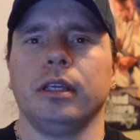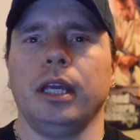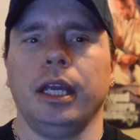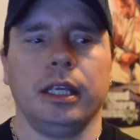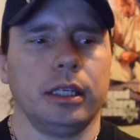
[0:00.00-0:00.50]

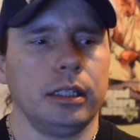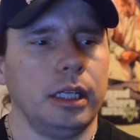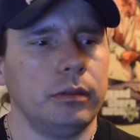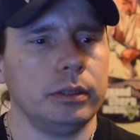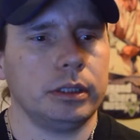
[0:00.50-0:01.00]
And
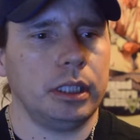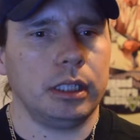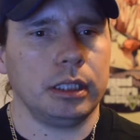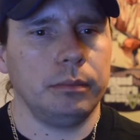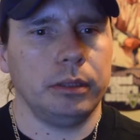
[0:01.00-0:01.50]
I was
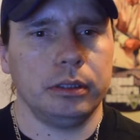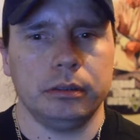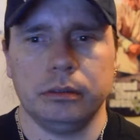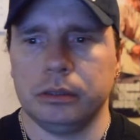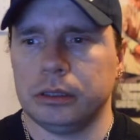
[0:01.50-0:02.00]
talking
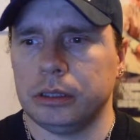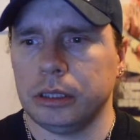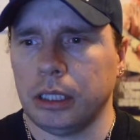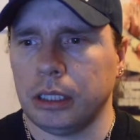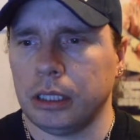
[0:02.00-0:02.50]
about,
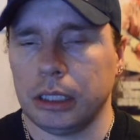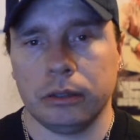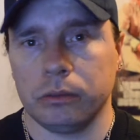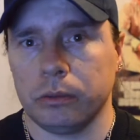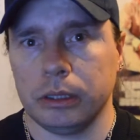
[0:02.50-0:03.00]
I
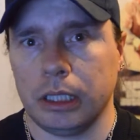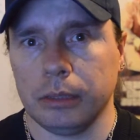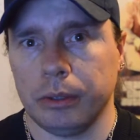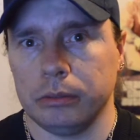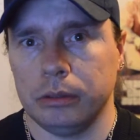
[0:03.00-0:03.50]
don't know what I'm
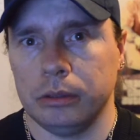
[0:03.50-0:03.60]
talking about.